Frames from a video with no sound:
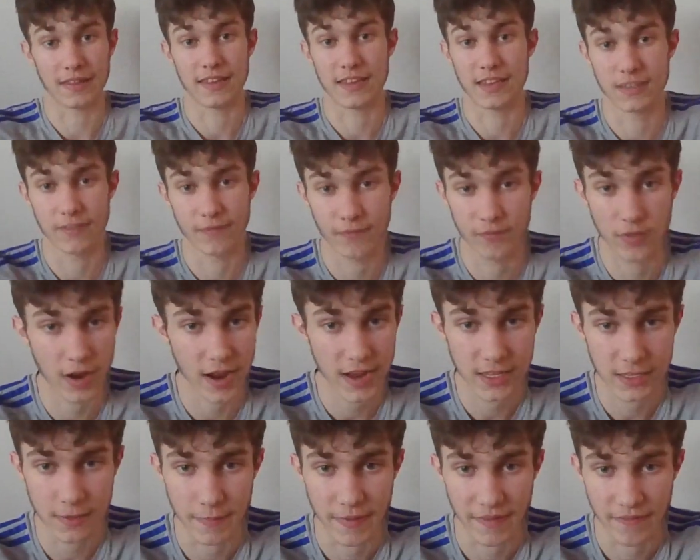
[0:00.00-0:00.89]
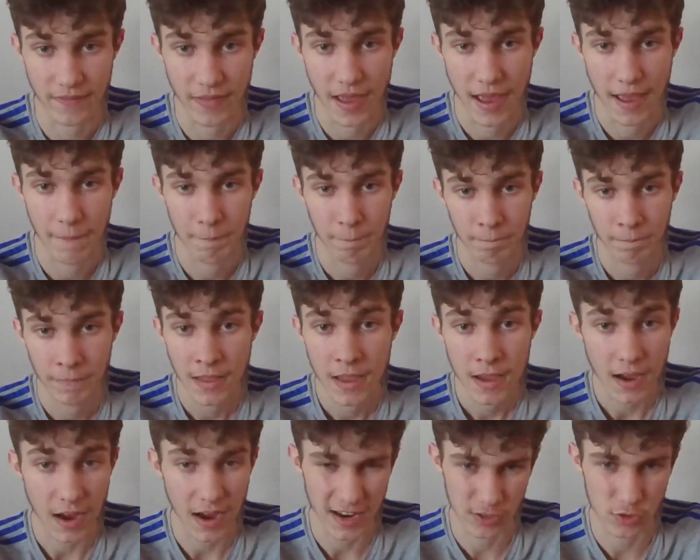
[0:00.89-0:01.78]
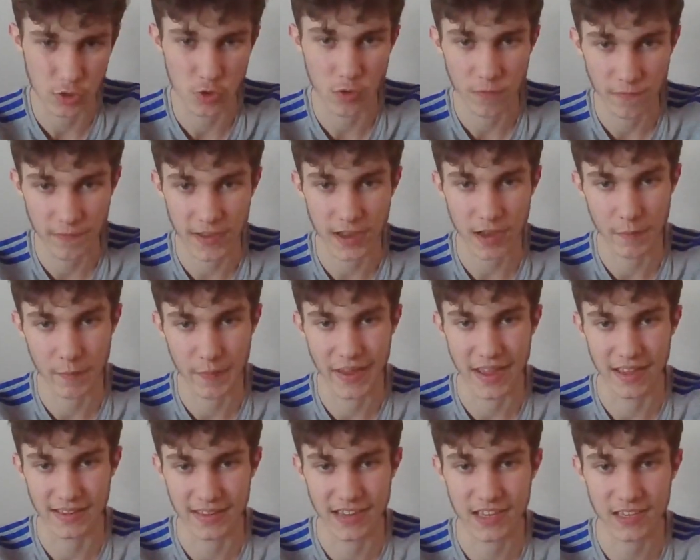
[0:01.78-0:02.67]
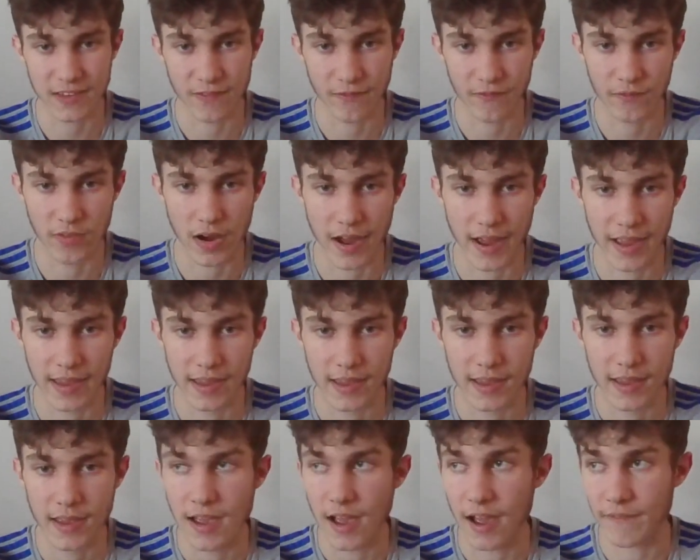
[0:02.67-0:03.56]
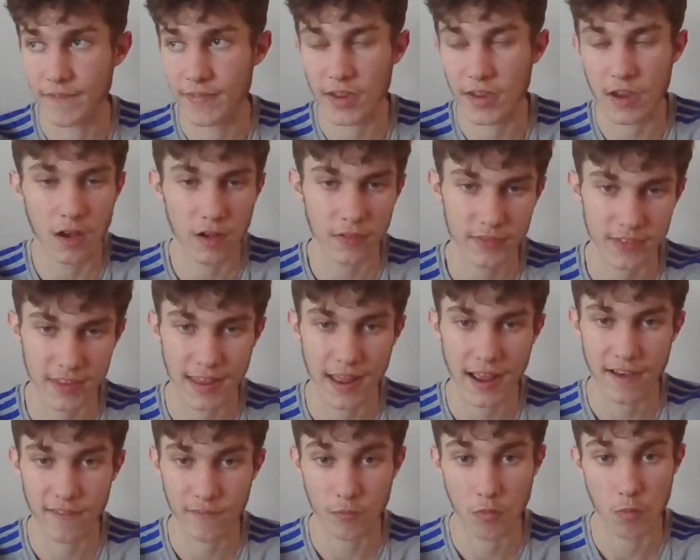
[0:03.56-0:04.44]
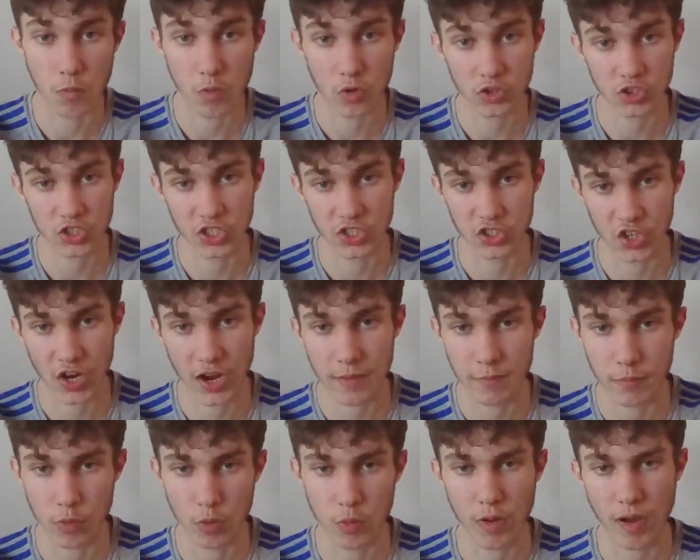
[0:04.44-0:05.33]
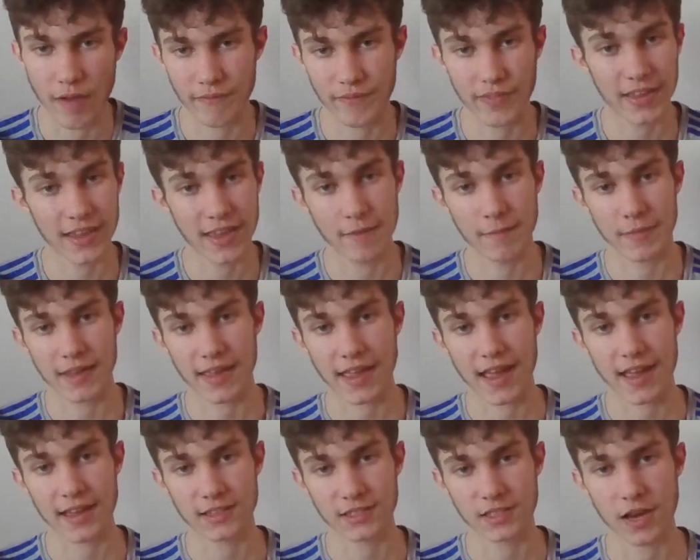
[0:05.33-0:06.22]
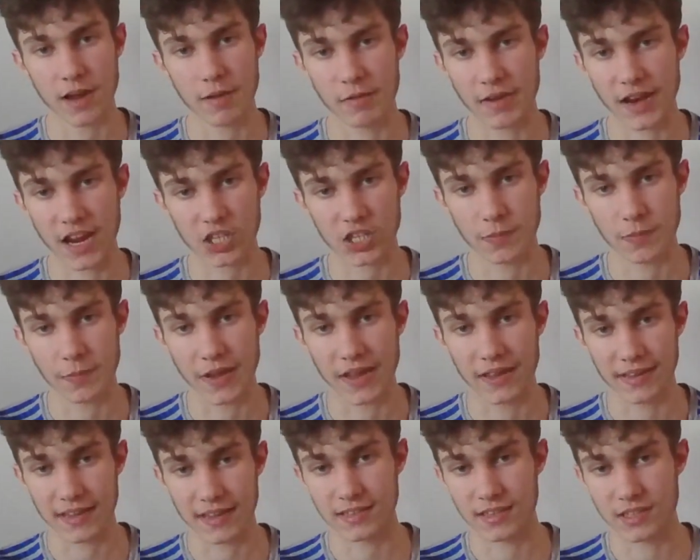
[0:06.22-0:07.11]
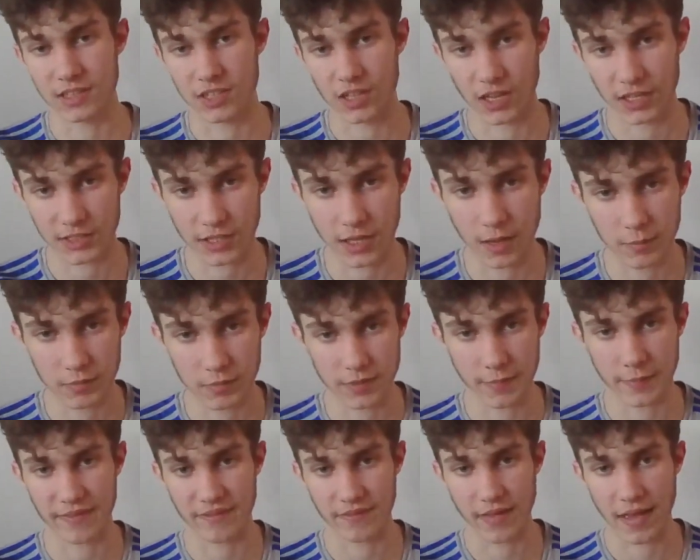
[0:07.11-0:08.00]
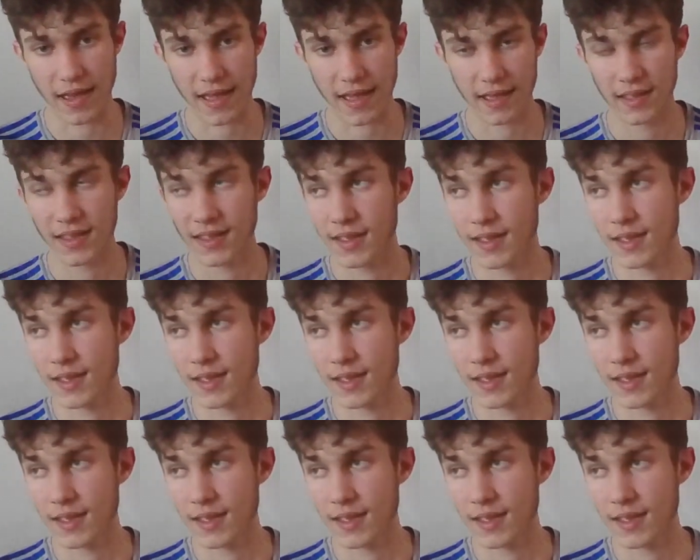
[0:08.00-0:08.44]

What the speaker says: a decent fight, to be fair. I do think it'll be a decent fight. I think after that, from watching Jake Paul, I think him and KSI would actually be a decent dust-up, to be fair.